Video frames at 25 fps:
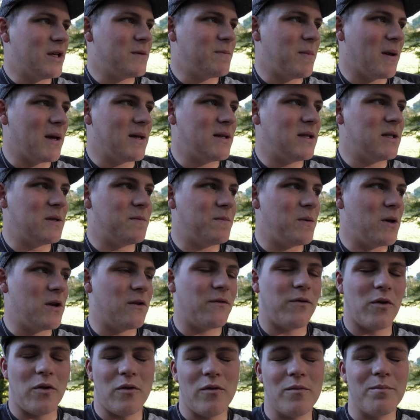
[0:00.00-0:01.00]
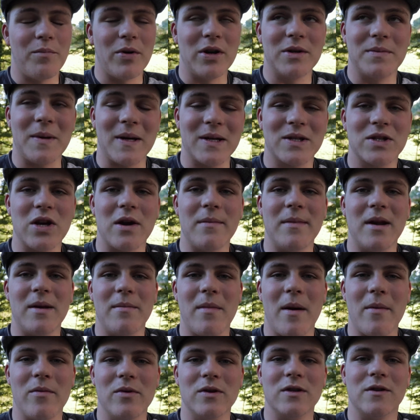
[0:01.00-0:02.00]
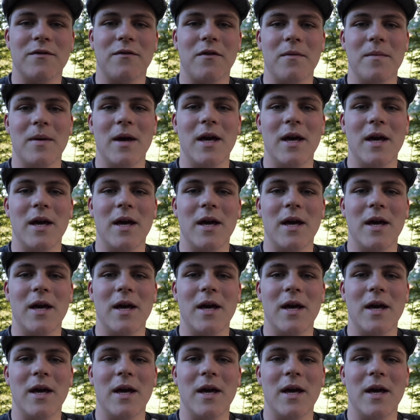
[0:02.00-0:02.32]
This place is beautiful. It brings back so many memories for